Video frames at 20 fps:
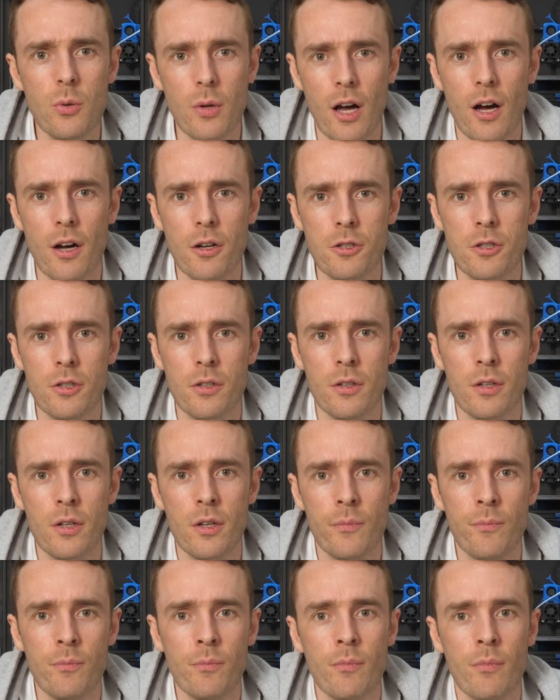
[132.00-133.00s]
large.
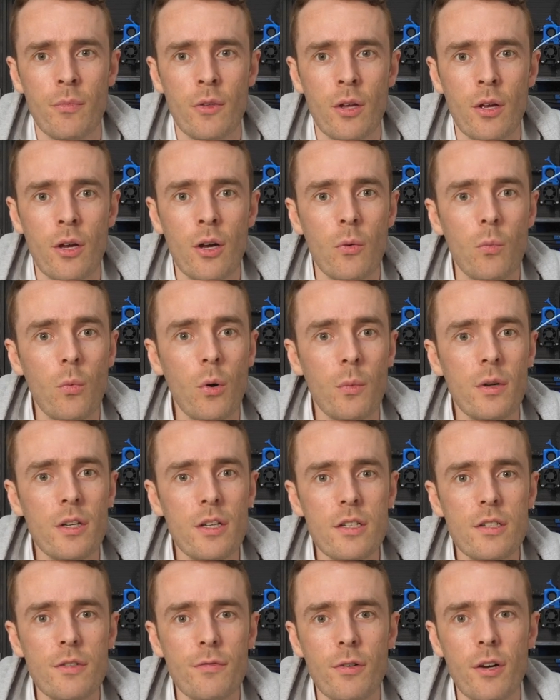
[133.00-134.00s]
What we
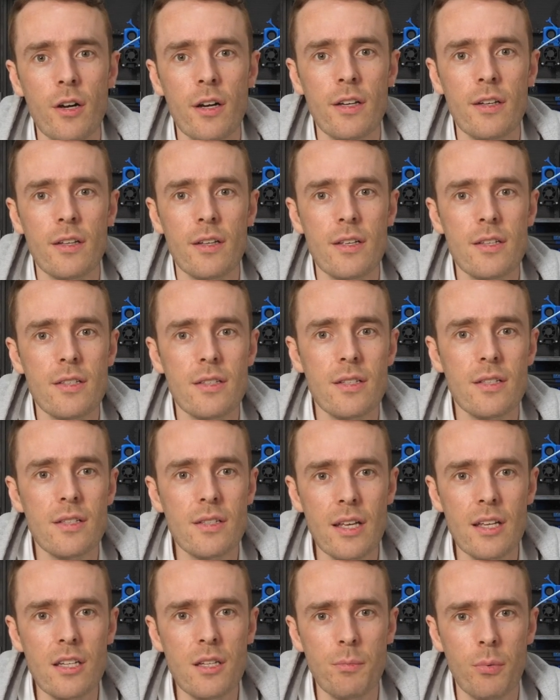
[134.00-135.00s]
need to find is the
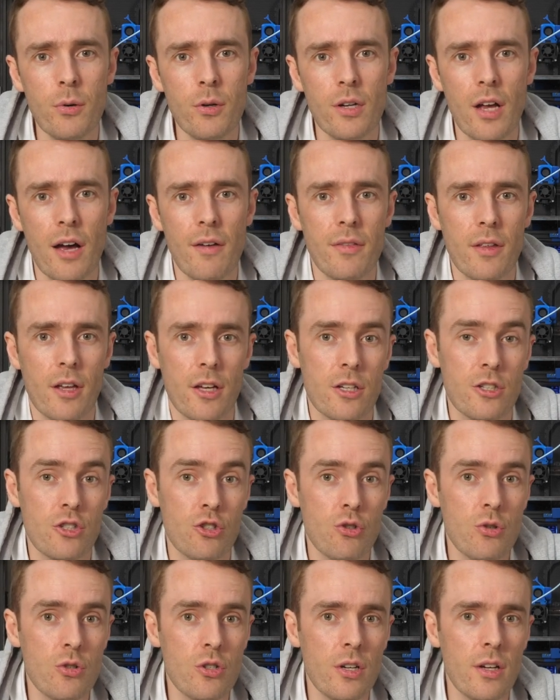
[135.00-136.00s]
center point of the
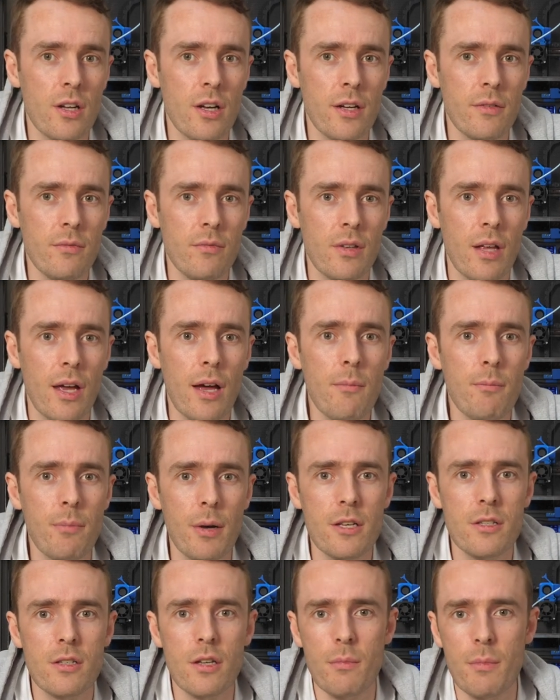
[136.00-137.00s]
extrusion line and
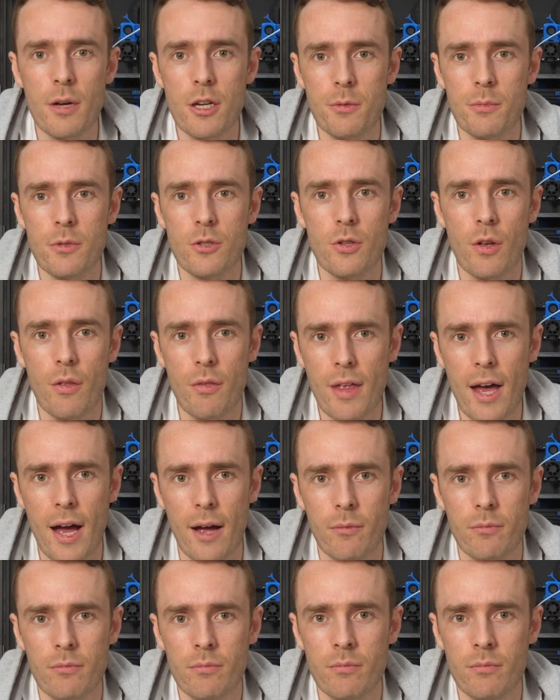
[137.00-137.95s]
base our measurements on that.